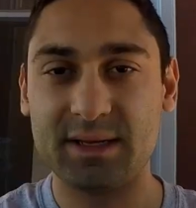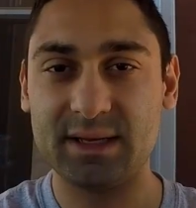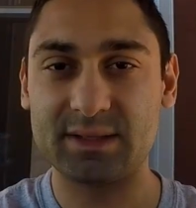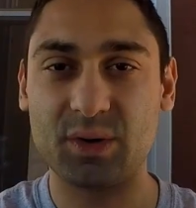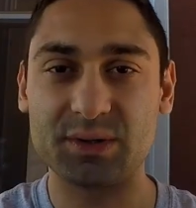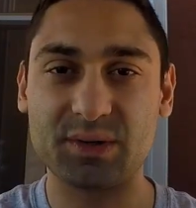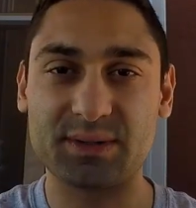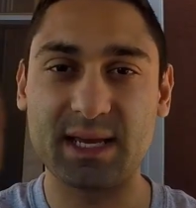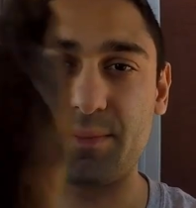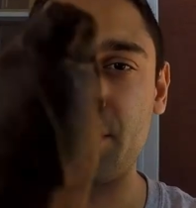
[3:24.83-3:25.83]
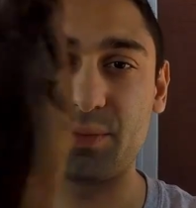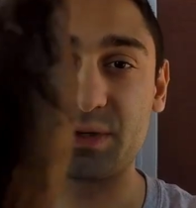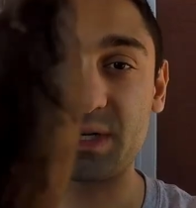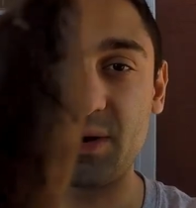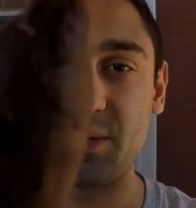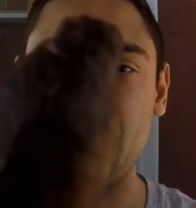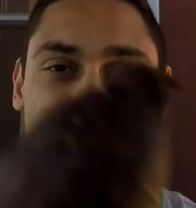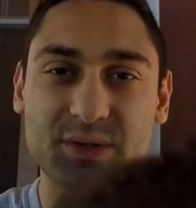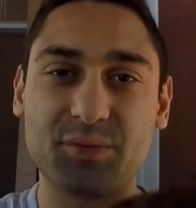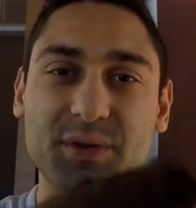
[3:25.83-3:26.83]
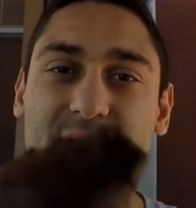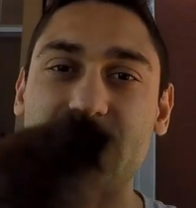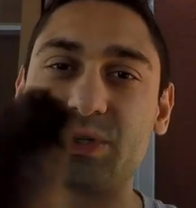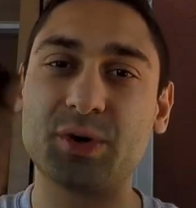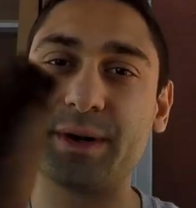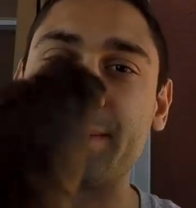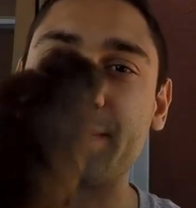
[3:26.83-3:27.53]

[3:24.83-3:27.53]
is also tapered, which I also really enjoy.